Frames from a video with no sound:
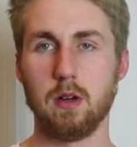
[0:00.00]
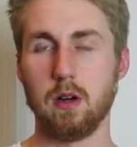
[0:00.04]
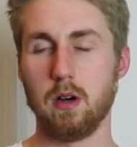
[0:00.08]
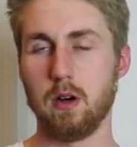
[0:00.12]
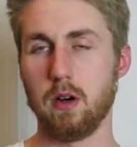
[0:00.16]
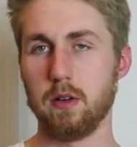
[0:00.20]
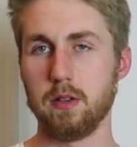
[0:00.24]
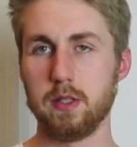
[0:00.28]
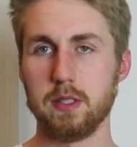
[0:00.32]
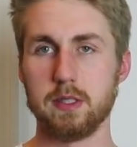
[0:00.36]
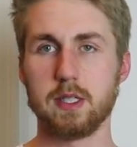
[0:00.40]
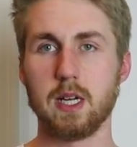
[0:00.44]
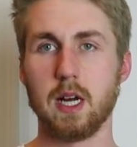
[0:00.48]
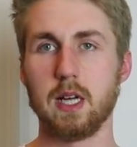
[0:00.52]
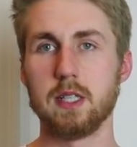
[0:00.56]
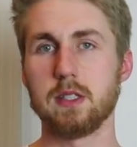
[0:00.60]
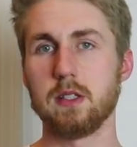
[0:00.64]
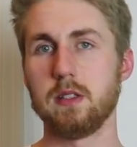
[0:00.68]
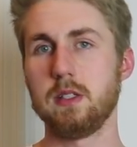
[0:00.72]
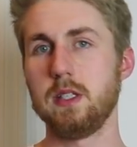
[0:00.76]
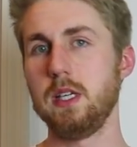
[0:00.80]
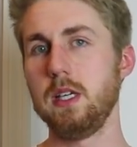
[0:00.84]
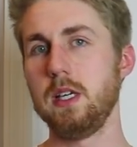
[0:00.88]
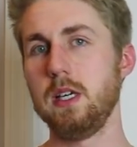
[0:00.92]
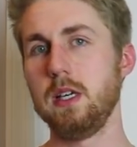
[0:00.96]
all these kinds
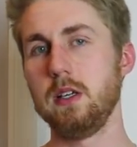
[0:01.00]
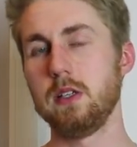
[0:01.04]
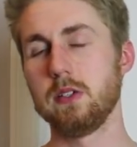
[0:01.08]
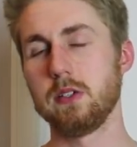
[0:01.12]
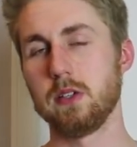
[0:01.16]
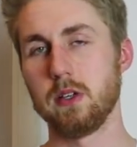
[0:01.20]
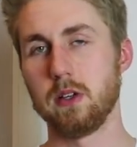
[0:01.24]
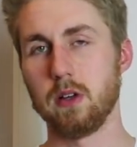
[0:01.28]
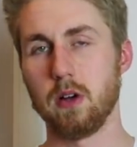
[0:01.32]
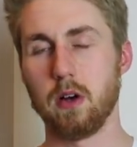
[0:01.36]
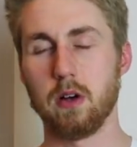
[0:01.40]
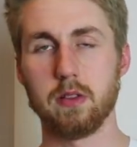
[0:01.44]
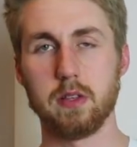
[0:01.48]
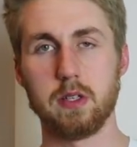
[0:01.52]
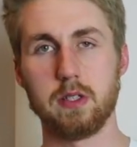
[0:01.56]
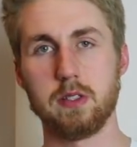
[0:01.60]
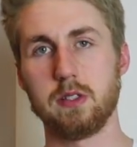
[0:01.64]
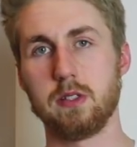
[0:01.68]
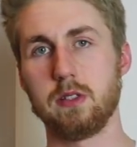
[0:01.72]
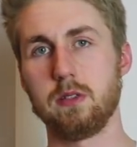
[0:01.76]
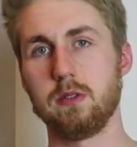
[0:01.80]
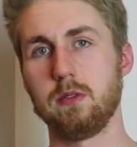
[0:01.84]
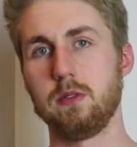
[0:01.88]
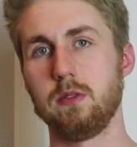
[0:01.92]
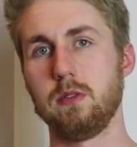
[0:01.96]
of teas and all
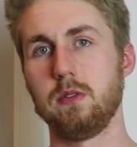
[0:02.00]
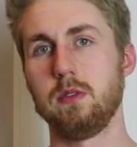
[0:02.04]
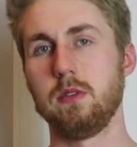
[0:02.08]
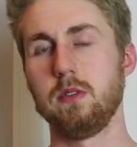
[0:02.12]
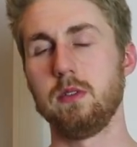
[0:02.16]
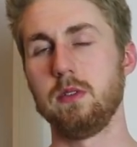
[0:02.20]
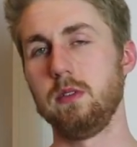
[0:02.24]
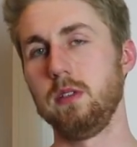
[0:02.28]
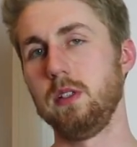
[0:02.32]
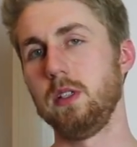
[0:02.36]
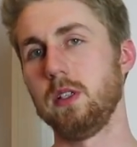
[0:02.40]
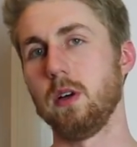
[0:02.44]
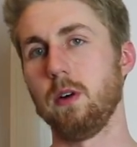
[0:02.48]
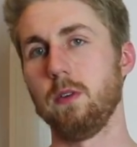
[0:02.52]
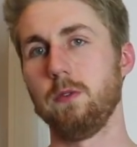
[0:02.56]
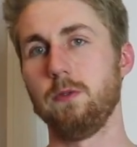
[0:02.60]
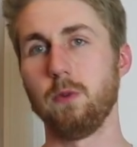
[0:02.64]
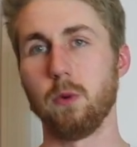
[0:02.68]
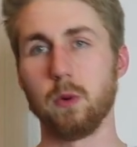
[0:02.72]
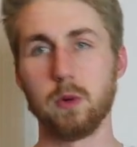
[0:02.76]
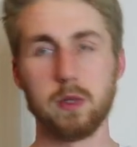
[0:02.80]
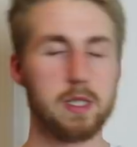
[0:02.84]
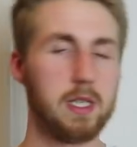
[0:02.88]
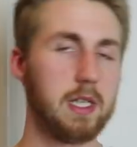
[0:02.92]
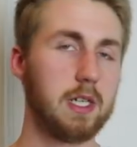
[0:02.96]
this, you know,
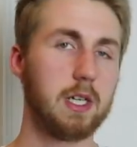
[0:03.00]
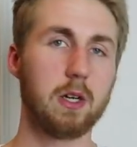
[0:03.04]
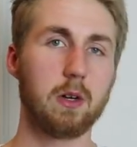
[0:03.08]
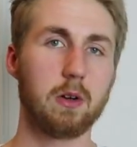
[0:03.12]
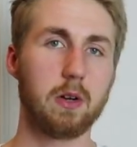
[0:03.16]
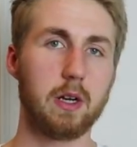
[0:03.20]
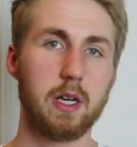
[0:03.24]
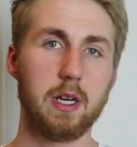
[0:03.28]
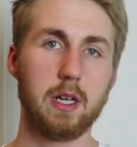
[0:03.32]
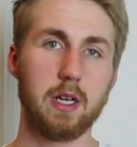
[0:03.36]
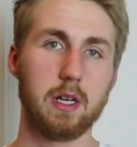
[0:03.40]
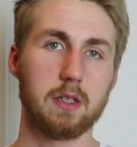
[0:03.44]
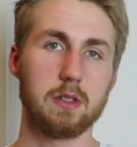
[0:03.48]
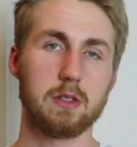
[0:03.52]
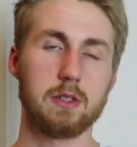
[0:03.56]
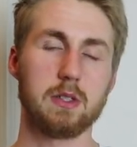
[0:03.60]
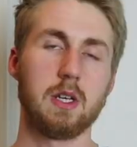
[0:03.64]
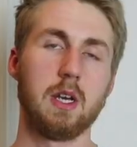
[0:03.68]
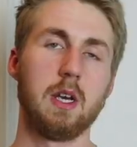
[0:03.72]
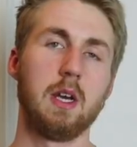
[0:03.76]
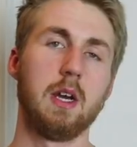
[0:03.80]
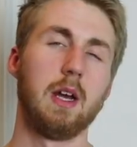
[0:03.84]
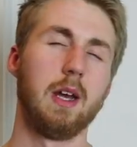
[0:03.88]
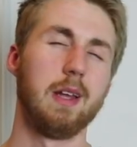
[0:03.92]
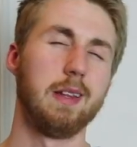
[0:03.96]
14
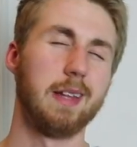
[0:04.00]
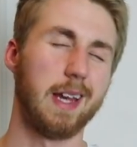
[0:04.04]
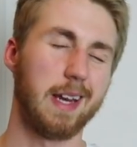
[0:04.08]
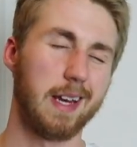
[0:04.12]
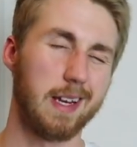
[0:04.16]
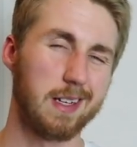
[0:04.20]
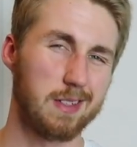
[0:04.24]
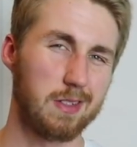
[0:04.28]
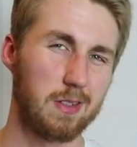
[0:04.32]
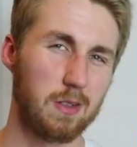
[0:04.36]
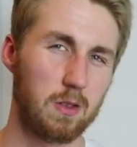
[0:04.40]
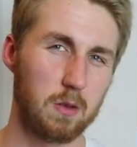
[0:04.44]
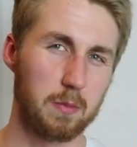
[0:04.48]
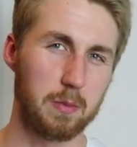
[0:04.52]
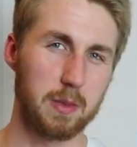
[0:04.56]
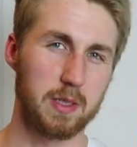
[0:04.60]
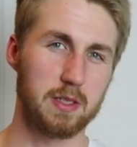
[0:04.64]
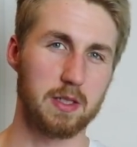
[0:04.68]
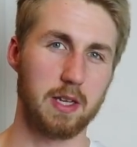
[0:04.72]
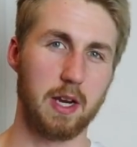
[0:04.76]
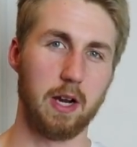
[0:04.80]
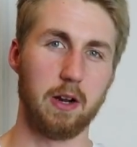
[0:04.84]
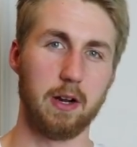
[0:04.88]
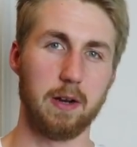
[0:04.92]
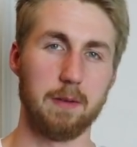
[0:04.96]
ingredients, and that gets a little
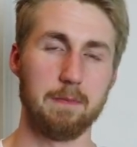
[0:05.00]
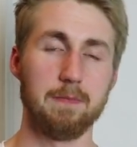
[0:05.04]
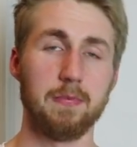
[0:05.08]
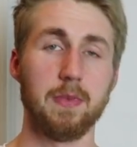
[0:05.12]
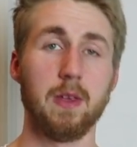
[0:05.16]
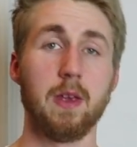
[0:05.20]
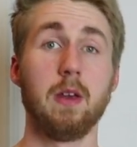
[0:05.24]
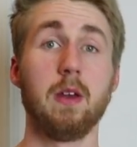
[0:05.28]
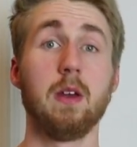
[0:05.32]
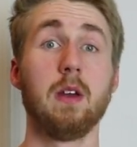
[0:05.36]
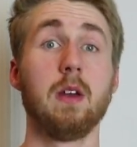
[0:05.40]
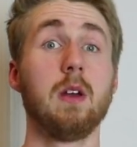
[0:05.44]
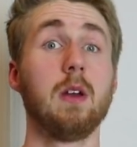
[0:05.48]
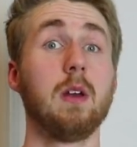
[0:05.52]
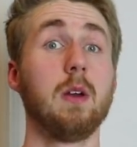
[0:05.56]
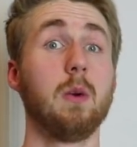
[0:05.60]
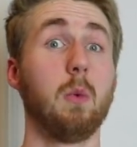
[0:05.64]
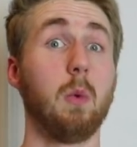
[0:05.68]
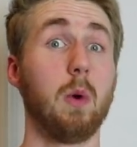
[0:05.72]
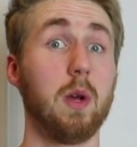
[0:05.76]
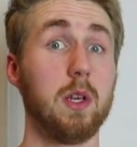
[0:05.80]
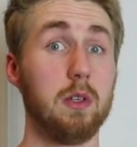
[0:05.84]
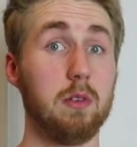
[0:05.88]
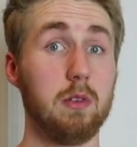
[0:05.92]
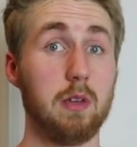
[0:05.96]
bit scary.
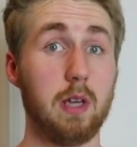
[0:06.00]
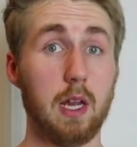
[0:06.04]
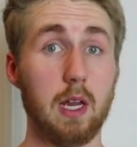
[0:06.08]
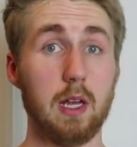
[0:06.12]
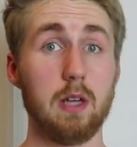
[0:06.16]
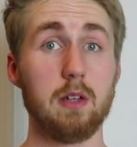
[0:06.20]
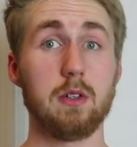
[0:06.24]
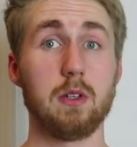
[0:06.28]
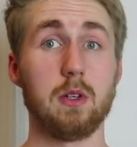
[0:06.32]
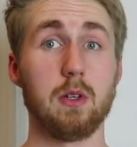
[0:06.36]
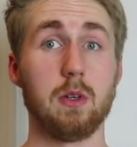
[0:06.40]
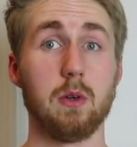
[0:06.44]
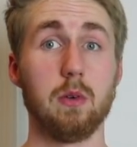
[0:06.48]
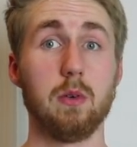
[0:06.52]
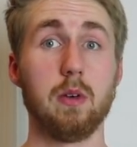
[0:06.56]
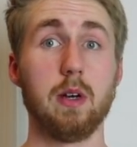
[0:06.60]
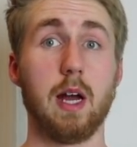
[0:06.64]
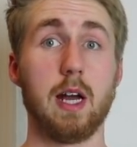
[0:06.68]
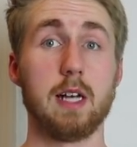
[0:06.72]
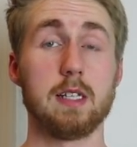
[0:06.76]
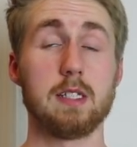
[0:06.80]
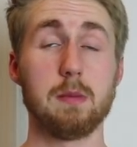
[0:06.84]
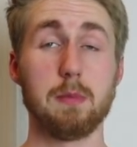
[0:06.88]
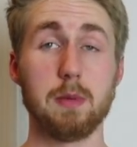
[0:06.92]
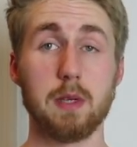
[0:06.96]
What you can do
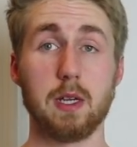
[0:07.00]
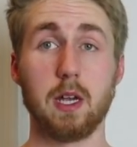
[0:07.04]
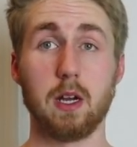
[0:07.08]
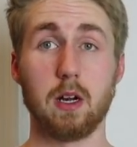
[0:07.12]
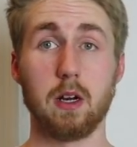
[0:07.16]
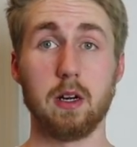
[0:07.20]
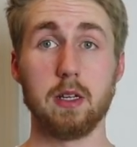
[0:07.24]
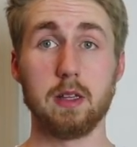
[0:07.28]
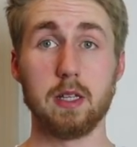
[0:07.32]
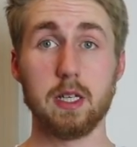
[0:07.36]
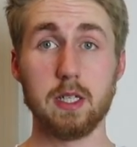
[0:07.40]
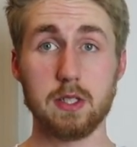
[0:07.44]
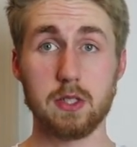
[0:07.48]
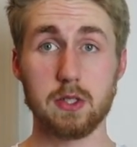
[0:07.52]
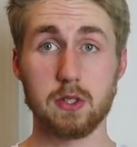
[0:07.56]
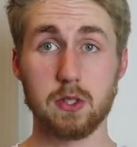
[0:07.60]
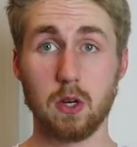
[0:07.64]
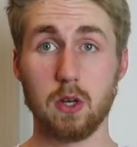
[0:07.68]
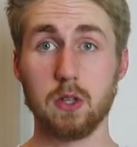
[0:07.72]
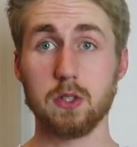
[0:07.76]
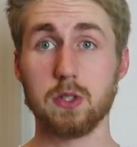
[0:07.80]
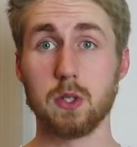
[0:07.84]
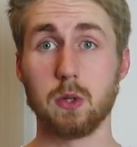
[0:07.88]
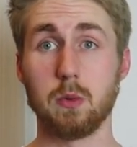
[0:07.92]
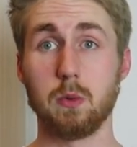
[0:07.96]
as a beginner, and this is
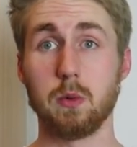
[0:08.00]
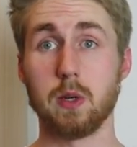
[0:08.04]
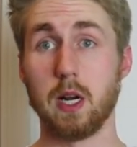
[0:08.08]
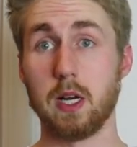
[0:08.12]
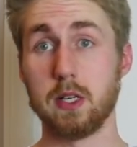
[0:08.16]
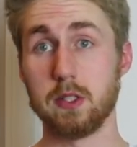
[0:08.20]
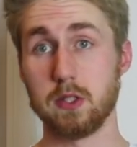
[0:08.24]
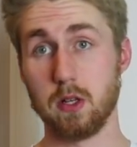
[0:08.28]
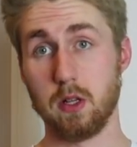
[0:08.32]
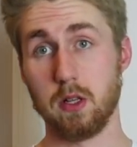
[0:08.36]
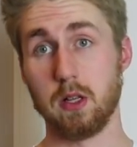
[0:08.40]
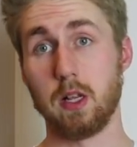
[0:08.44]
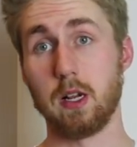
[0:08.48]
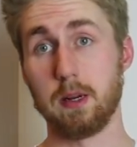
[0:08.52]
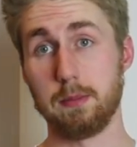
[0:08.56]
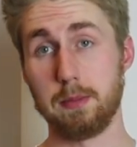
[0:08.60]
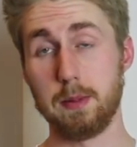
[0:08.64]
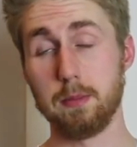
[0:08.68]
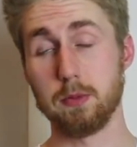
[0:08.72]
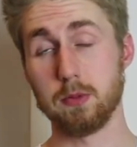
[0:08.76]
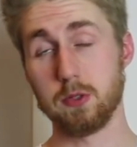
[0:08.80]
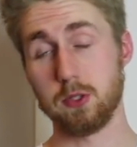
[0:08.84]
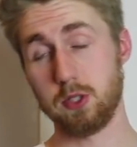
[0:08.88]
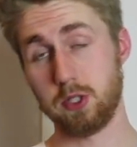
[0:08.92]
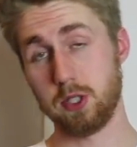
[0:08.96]
also what I saw a lot of
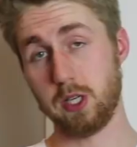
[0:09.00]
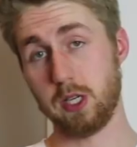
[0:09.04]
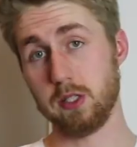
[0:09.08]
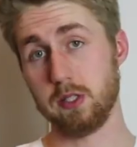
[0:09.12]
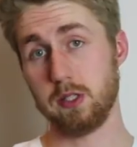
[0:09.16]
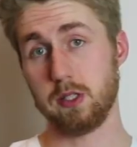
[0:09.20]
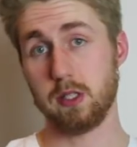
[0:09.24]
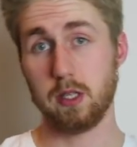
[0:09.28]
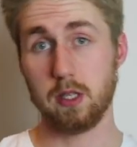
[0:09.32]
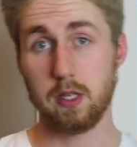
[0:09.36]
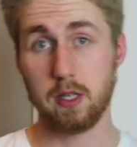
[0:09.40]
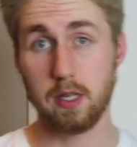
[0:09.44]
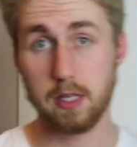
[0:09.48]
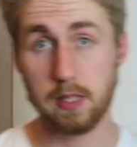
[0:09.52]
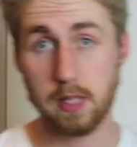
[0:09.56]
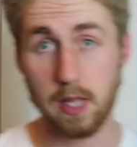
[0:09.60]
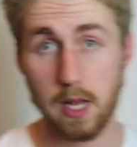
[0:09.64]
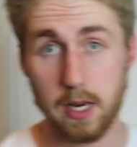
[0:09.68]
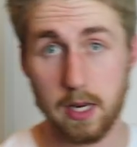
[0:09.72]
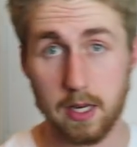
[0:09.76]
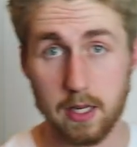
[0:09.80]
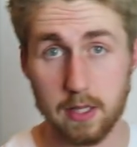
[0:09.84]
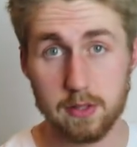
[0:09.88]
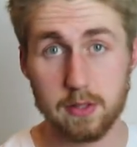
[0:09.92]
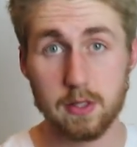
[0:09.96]
people suggest, and
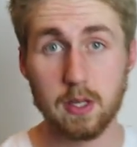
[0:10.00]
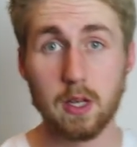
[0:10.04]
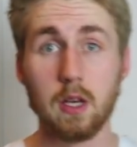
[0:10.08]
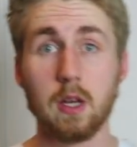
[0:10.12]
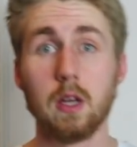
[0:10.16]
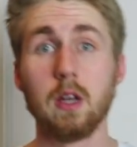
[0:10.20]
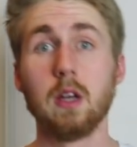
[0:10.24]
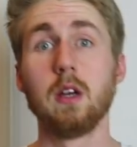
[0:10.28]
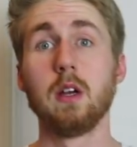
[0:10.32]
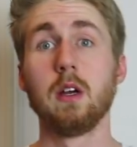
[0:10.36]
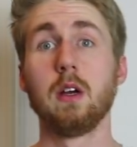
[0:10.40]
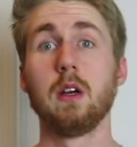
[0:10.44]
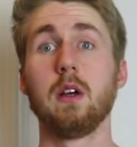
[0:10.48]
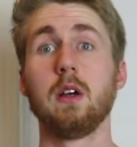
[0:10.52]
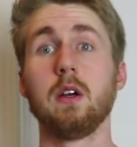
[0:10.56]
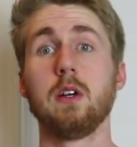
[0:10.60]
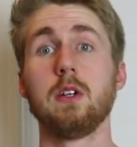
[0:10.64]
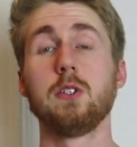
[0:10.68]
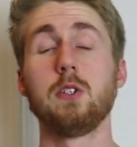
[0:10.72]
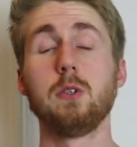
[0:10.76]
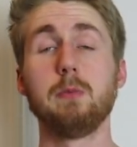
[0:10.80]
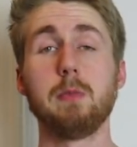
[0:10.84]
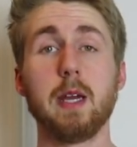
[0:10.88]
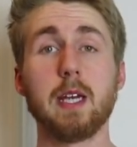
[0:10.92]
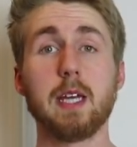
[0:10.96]
that is to